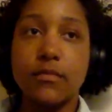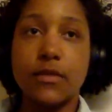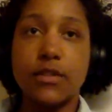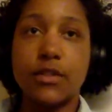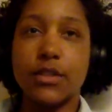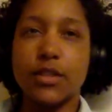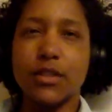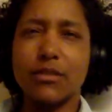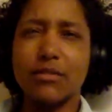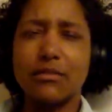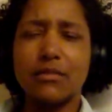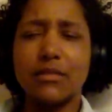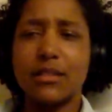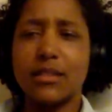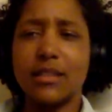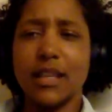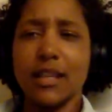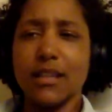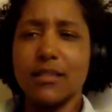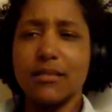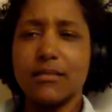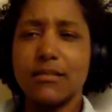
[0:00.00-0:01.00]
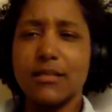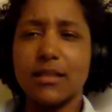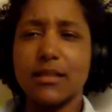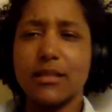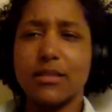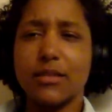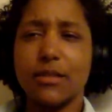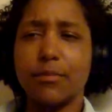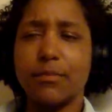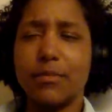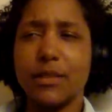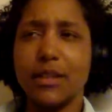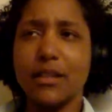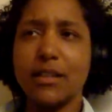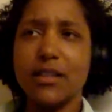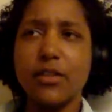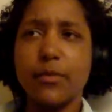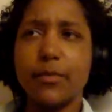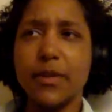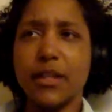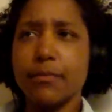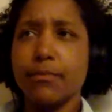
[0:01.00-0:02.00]
So yeah, a
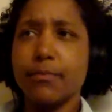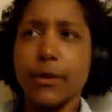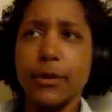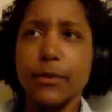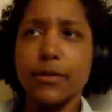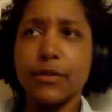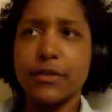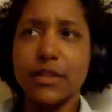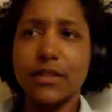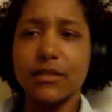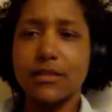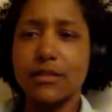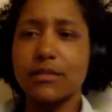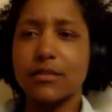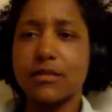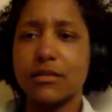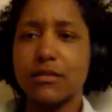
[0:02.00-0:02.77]
little bit of both.